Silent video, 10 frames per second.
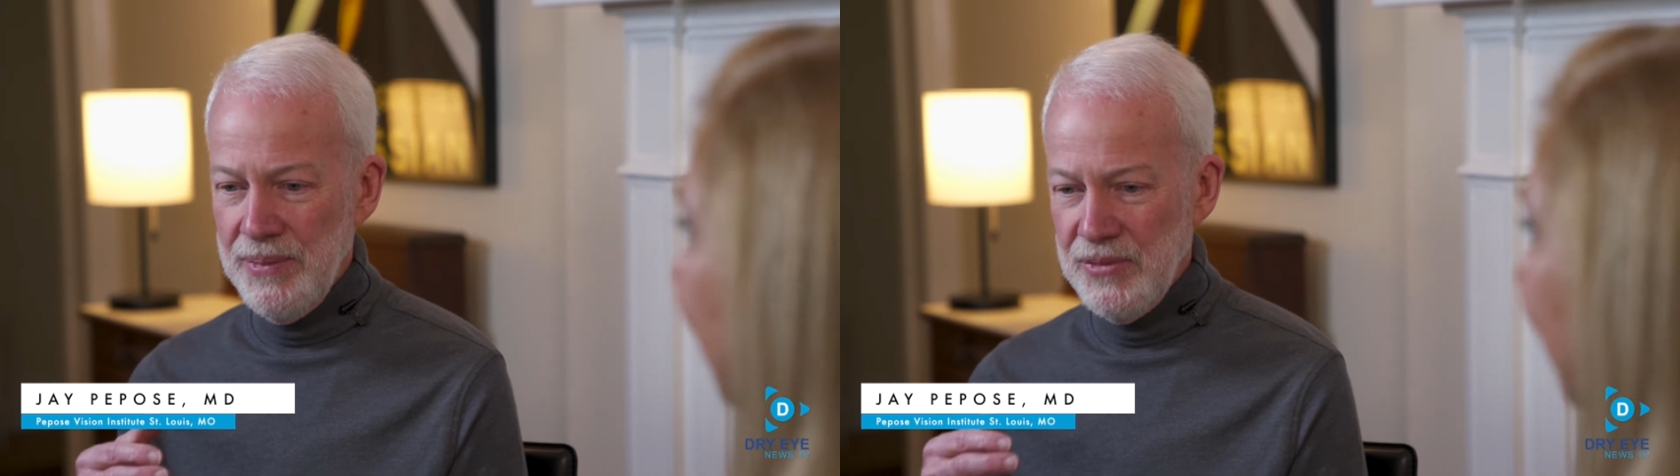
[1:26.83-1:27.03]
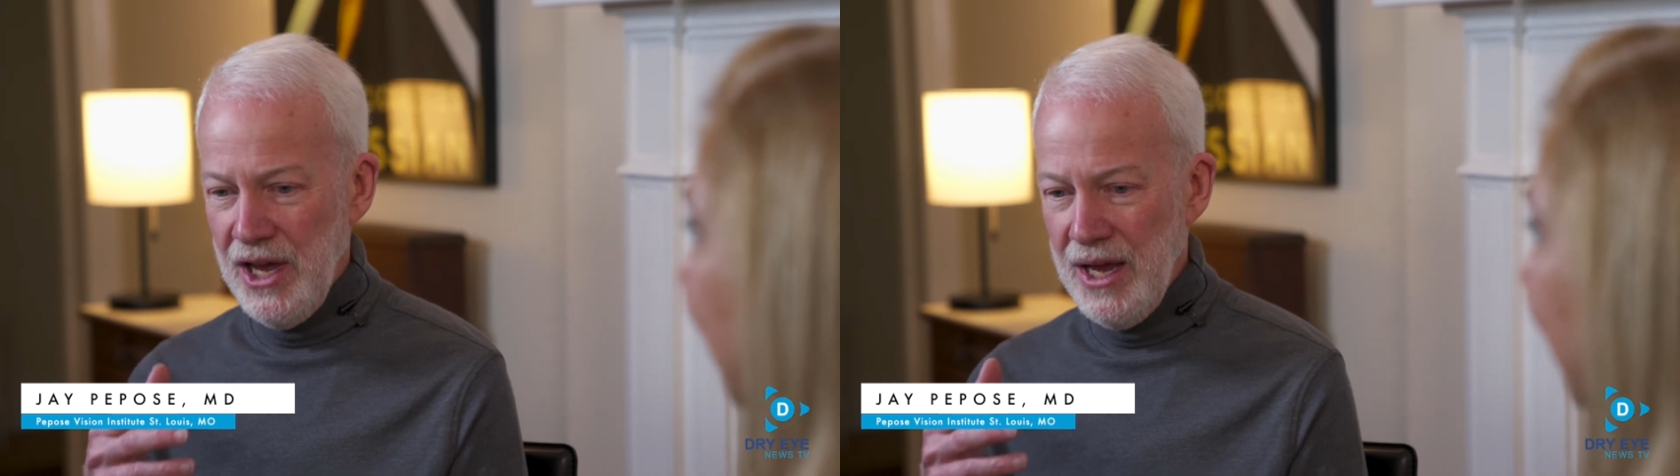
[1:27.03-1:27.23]

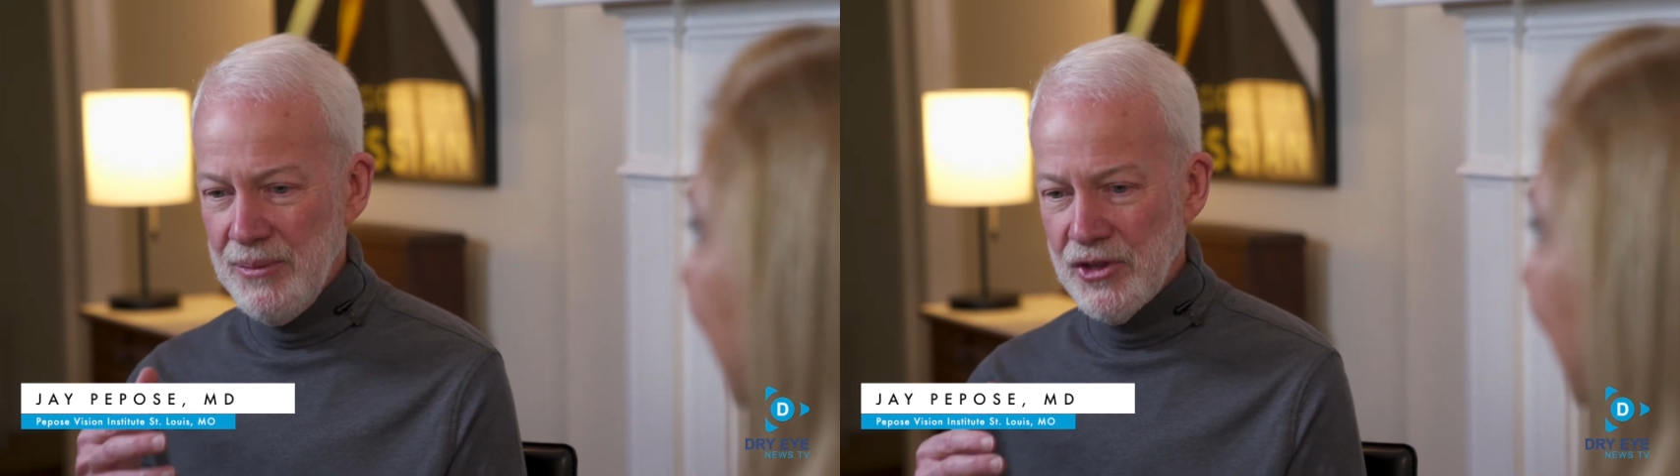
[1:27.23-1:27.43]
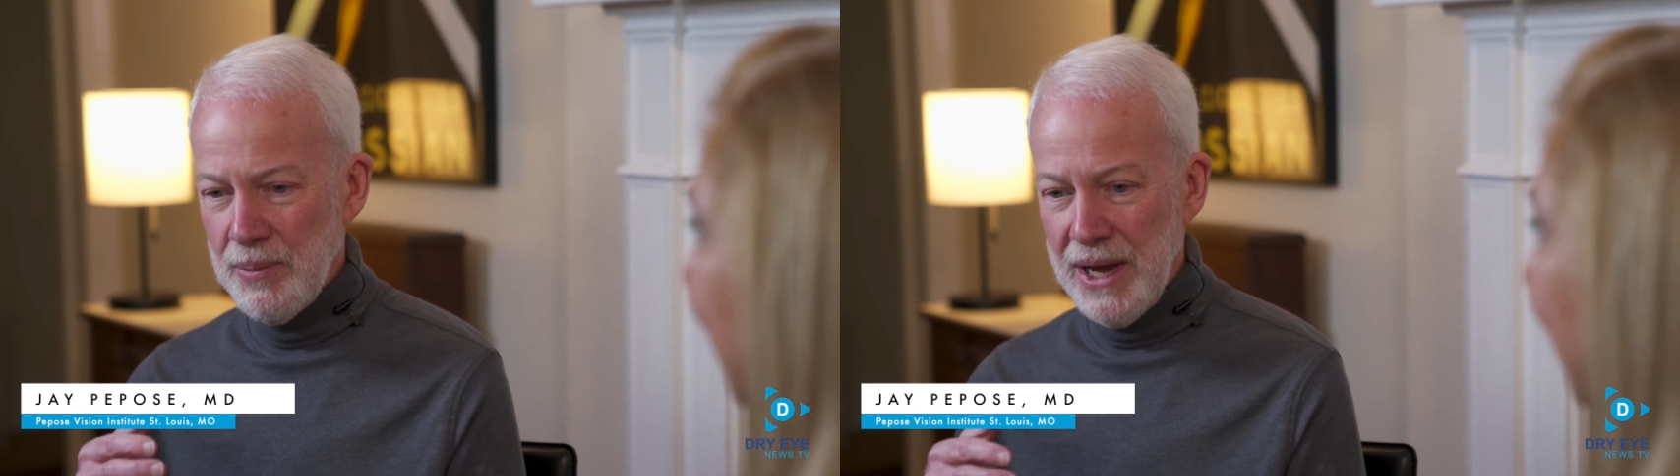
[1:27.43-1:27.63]

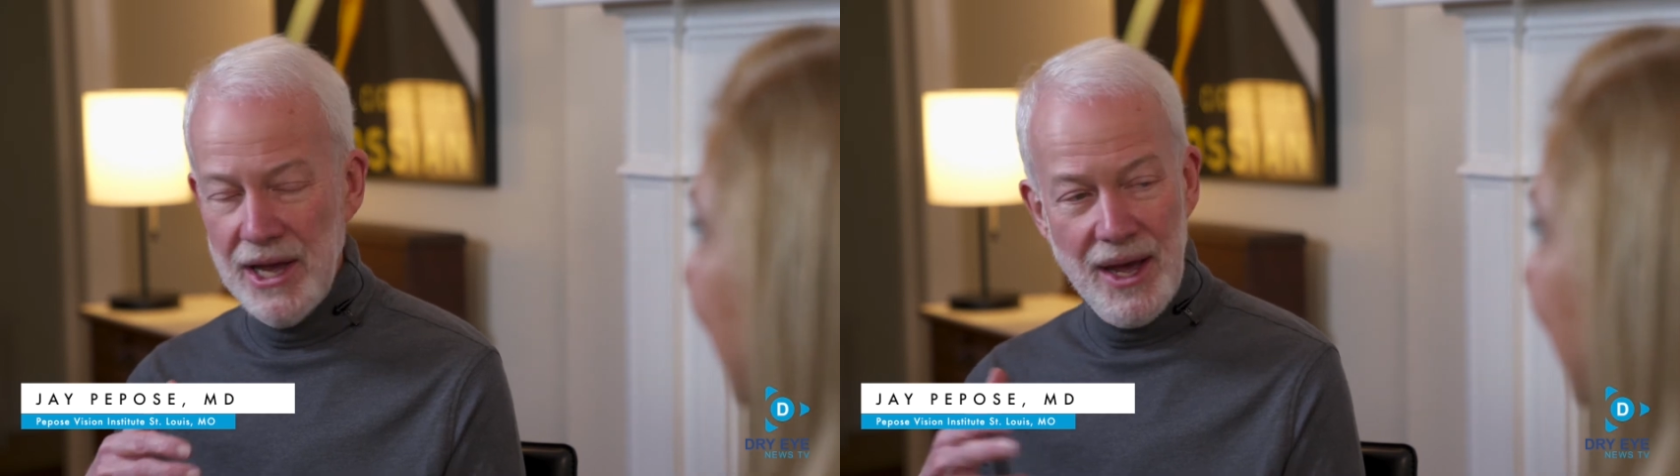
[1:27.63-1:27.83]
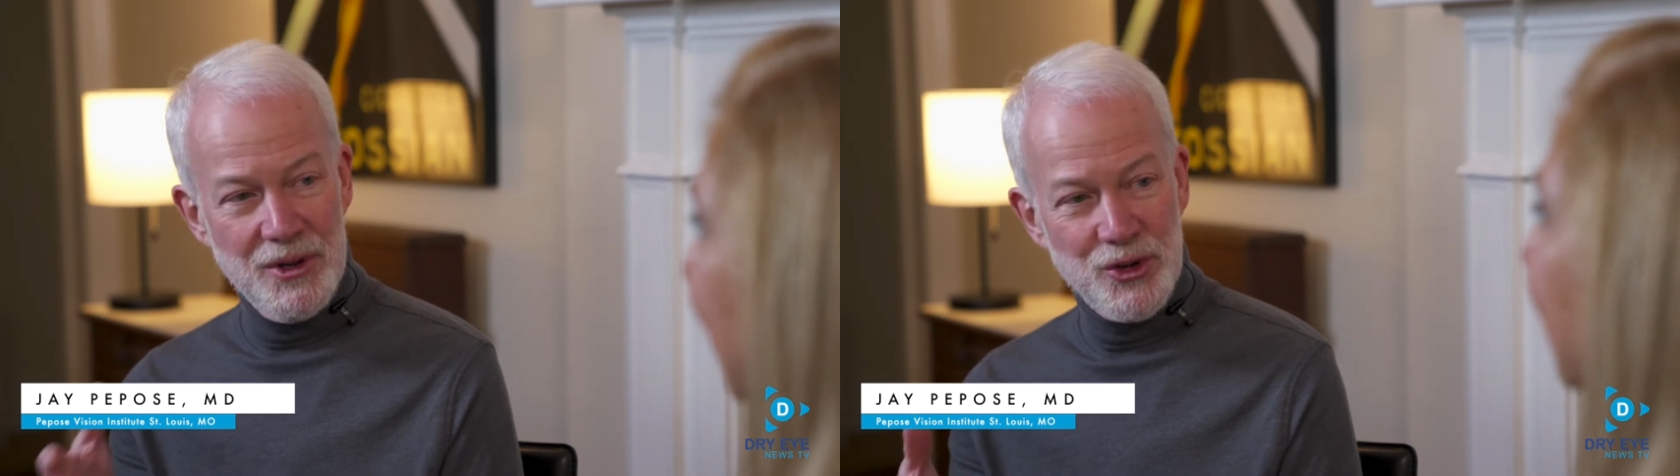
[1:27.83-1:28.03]
times the
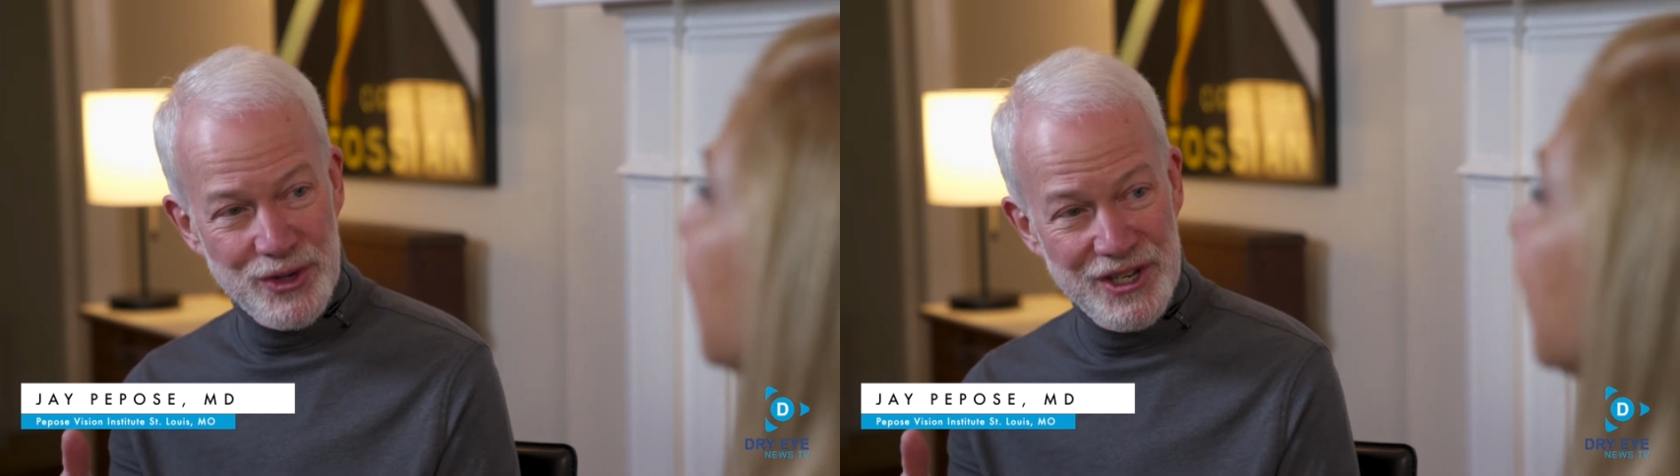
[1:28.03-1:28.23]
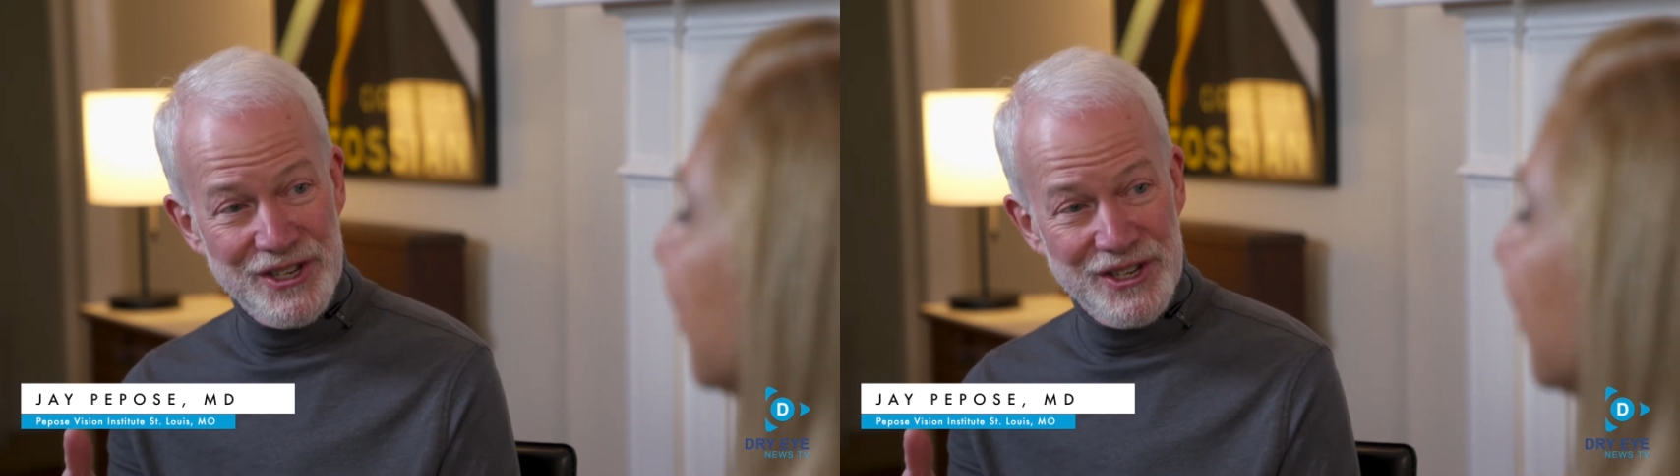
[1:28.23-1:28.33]
biometry